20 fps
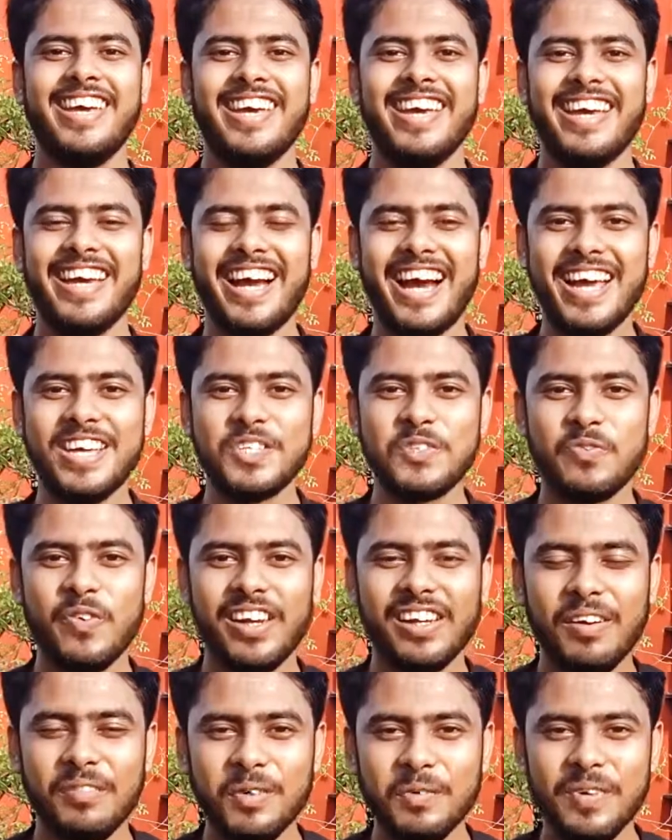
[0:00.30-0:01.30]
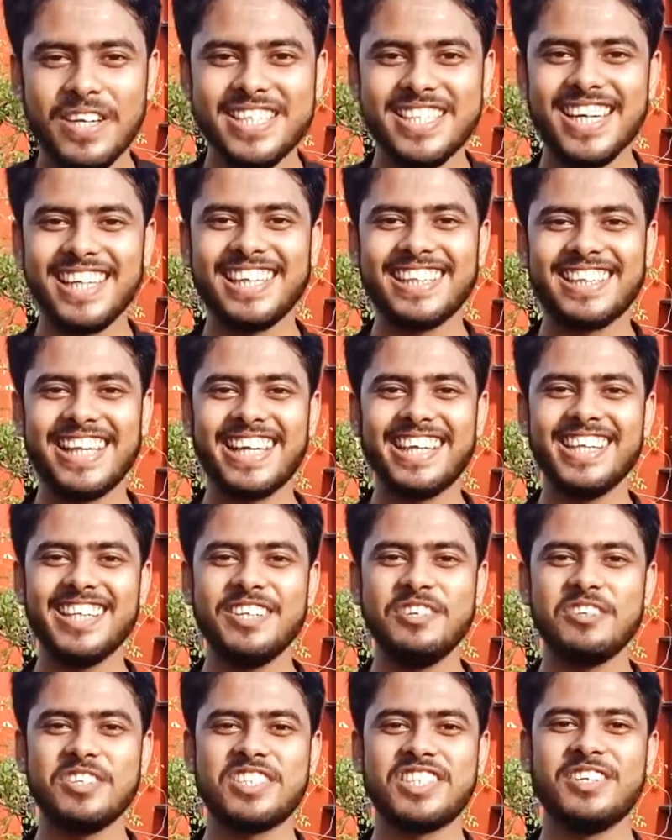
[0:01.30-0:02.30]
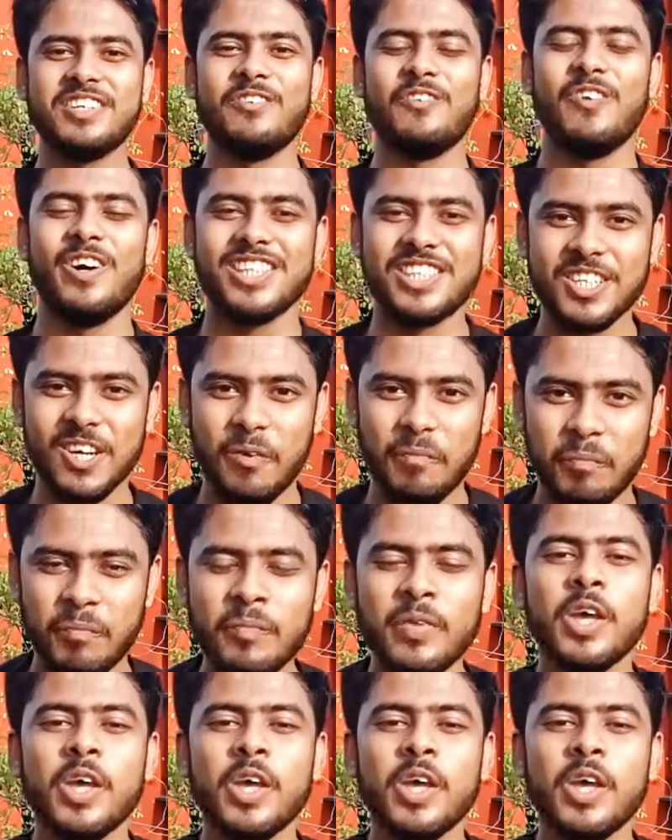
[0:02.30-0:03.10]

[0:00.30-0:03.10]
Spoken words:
Hey guys, welcome to my channel Tech in USA. What's up?